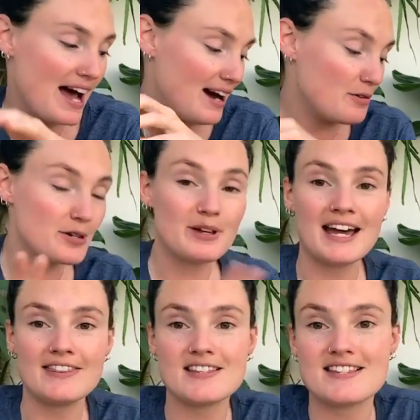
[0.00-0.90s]
how you
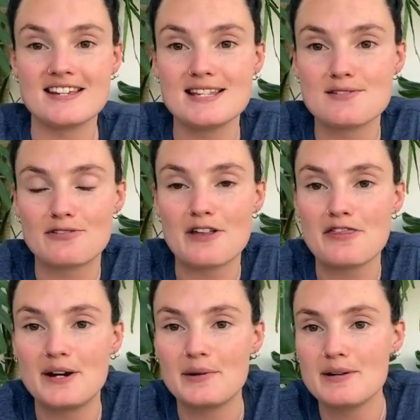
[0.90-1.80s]
get the seeds for
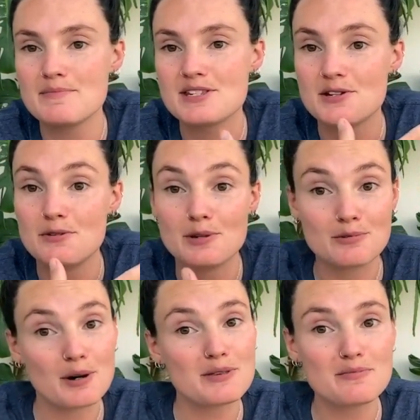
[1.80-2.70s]
anthuriums to
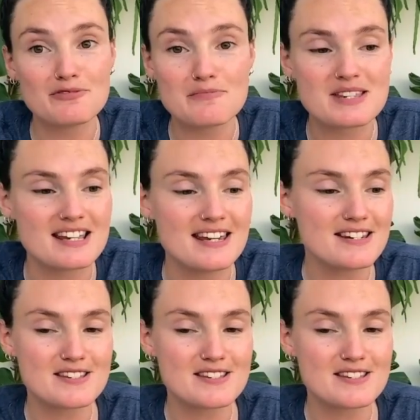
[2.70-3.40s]
grow them from seed.